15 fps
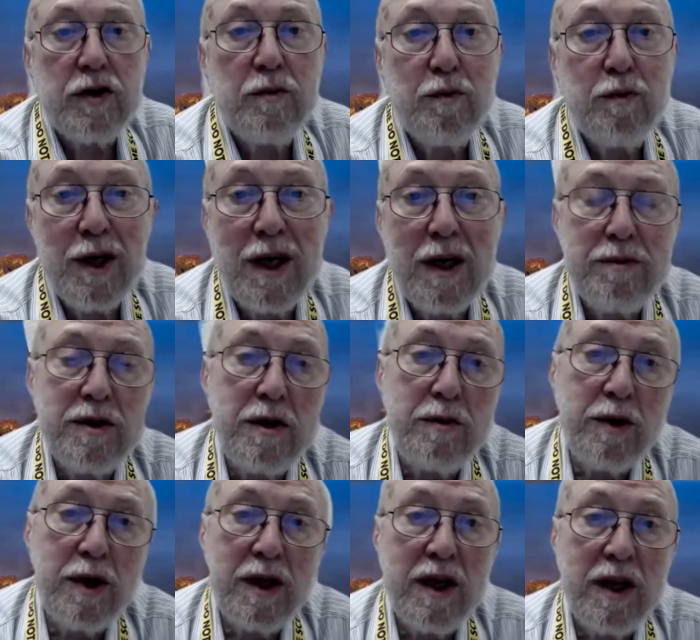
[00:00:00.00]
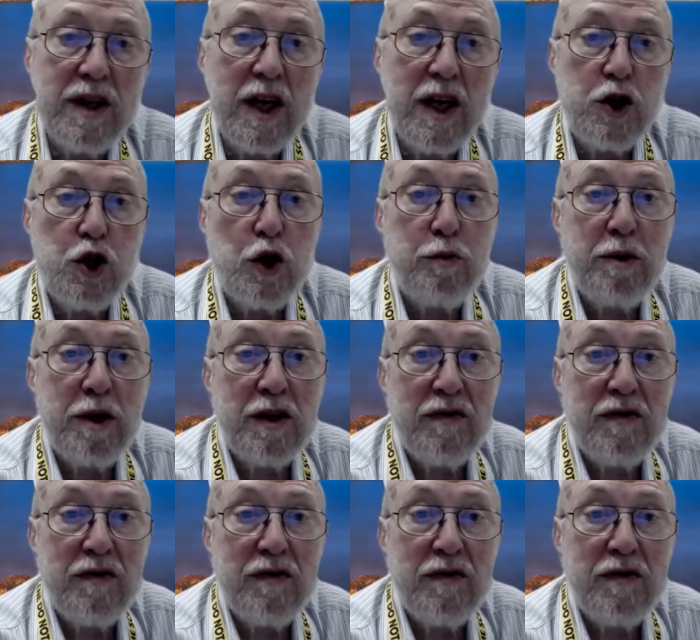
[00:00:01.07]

and perhaps something like that should be